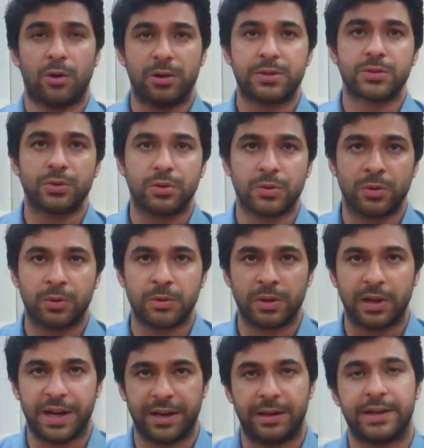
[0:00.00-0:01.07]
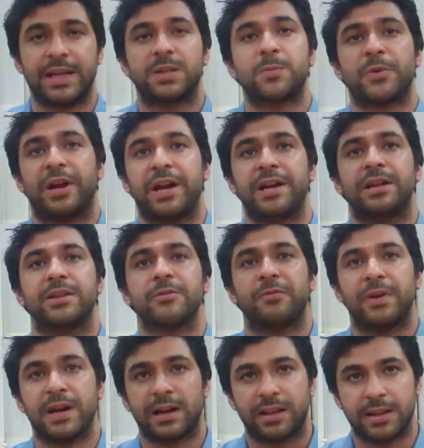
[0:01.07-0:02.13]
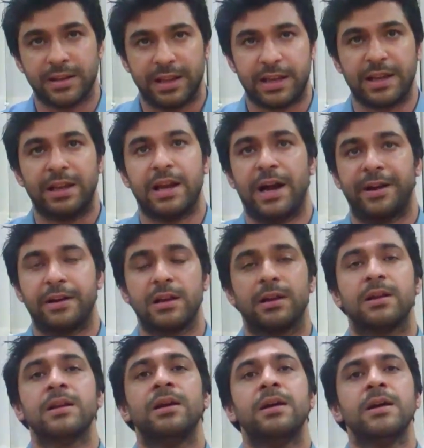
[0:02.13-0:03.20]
also kind of takes pride in the fact that they can handle,